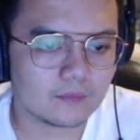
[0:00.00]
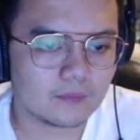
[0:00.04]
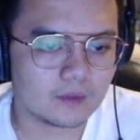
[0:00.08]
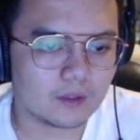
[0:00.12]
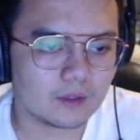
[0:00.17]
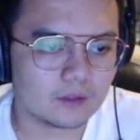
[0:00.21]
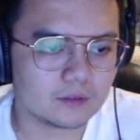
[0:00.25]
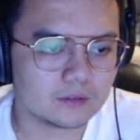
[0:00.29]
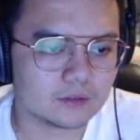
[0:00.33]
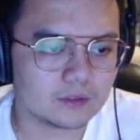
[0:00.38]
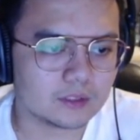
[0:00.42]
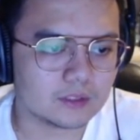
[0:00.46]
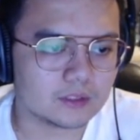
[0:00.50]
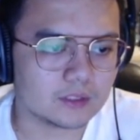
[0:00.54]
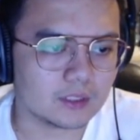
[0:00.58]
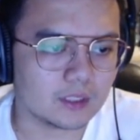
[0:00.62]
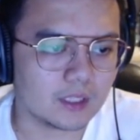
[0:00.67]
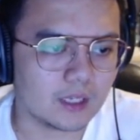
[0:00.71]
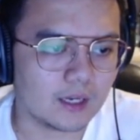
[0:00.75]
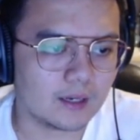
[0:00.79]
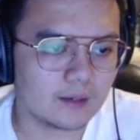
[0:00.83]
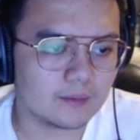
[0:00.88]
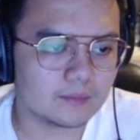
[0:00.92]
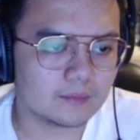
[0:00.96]
That was easy,
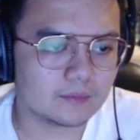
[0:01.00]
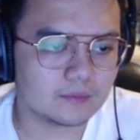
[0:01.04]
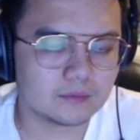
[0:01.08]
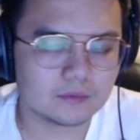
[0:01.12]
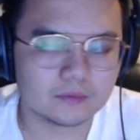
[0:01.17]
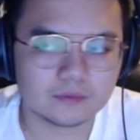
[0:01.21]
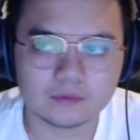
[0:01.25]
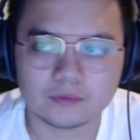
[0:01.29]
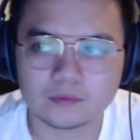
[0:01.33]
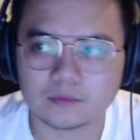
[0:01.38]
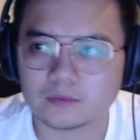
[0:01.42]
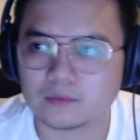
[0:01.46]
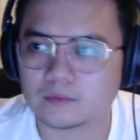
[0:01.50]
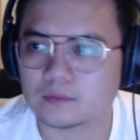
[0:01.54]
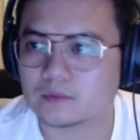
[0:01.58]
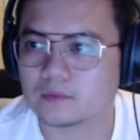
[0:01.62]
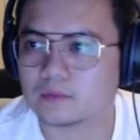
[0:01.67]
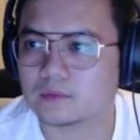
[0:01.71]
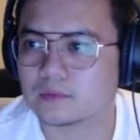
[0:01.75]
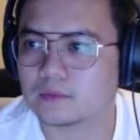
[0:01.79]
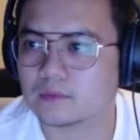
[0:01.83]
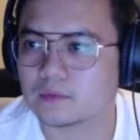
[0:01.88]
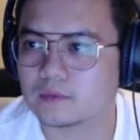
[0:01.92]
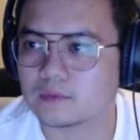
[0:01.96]
lab.
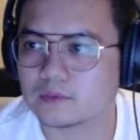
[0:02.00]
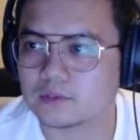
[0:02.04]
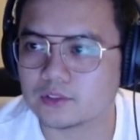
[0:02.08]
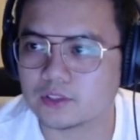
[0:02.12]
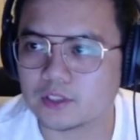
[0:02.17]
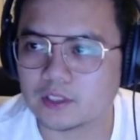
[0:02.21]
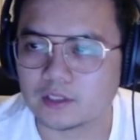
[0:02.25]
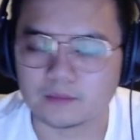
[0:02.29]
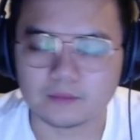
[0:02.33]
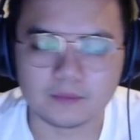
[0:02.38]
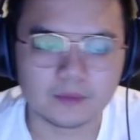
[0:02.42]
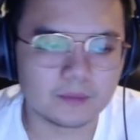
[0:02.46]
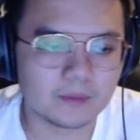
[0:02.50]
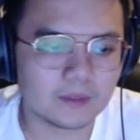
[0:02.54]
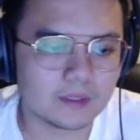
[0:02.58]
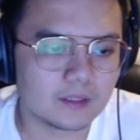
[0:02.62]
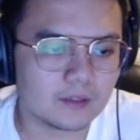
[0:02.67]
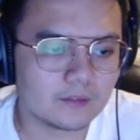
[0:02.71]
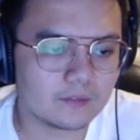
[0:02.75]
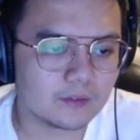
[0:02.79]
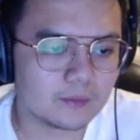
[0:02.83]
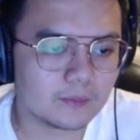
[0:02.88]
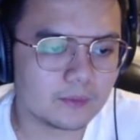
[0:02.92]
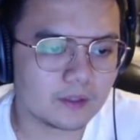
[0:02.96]
Shit, maybe I didn't
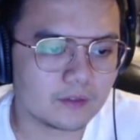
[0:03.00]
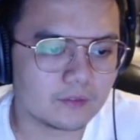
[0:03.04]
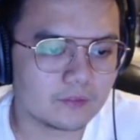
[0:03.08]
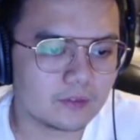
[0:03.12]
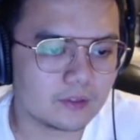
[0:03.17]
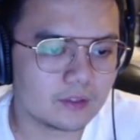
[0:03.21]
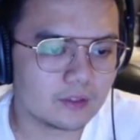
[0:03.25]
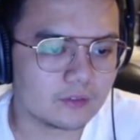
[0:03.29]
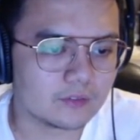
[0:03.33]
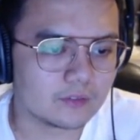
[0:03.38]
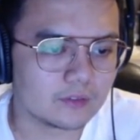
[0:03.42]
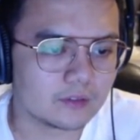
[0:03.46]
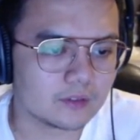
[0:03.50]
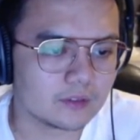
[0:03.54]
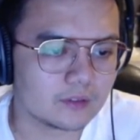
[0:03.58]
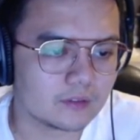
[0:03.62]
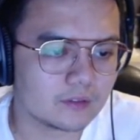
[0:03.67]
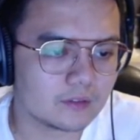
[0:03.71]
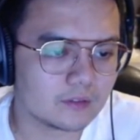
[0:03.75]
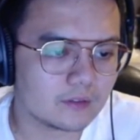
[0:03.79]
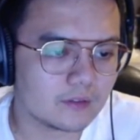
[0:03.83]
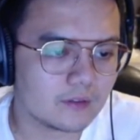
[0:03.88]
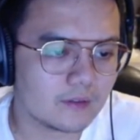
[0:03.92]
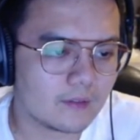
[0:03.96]
have to make a video for this.